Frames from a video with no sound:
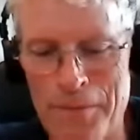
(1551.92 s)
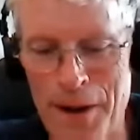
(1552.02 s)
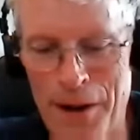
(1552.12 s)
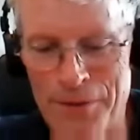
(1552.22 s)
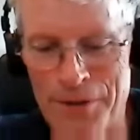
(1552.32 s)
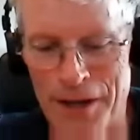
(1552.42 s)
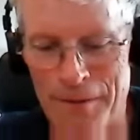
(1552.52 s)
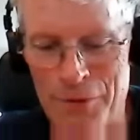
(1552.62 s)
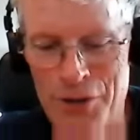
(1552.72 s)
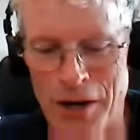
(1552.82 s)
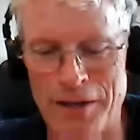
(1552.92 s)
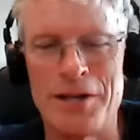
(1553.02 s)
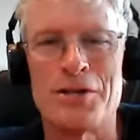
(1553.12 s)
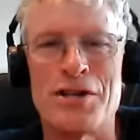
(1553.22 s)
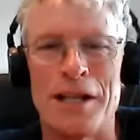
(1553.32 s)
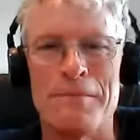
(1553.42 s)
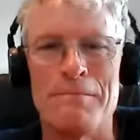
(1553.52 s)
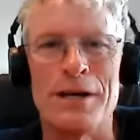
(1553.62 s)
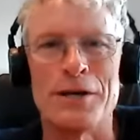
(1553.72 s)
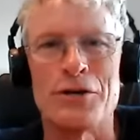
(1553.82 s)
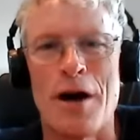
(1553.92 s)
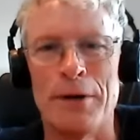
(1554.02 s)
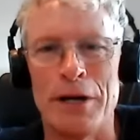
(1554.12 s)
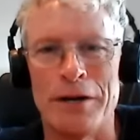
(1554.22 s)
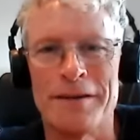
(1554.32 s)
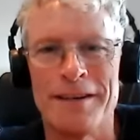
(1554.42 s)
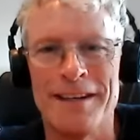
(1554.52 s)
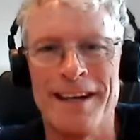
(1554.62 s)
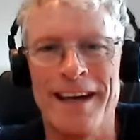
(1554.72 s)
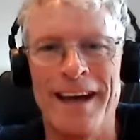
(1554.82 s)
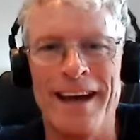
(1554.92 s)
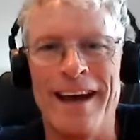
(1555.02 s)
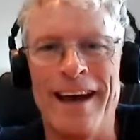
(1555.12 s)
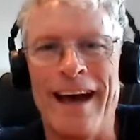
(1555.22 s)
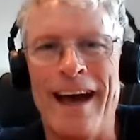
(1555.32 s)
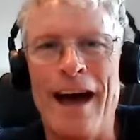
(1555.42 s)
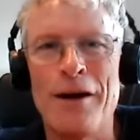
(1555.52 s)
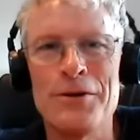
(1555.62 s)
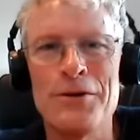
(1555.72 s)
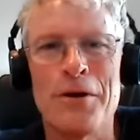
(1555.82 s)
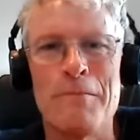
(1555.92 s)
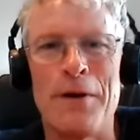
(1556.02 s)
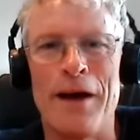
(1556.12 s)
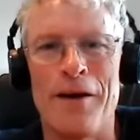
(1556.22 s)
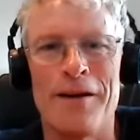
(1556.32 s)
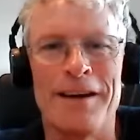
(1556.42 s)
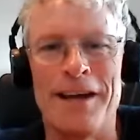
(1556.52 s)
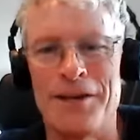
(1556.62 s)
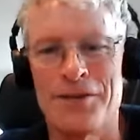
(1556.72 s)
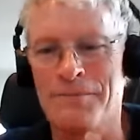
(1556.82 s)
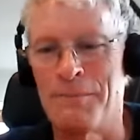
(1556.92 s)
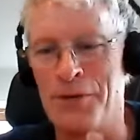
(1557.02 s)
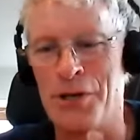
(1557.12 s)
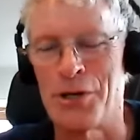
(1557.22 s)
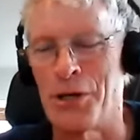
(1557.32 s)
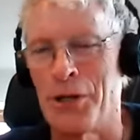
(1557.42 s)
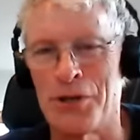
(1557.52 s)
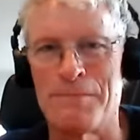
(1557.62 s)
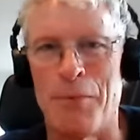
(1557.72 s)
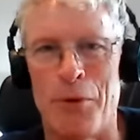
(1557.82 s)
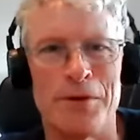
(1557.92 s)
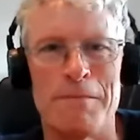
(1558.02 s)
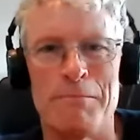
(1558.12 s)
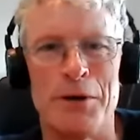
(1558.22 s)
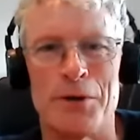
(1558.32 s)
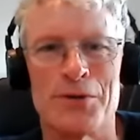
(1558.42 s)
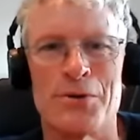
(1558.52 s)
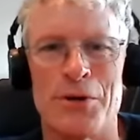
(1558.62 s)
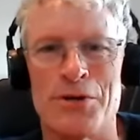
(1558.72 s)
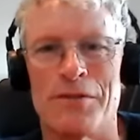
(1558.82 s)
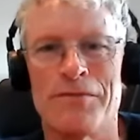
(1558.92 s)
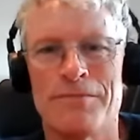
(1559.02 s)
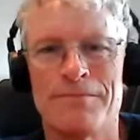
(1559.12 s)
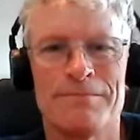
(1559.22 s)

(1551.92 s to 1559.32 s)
about John Kinsella being dominant. How do you compare his position in the sport to Peter Strychoff?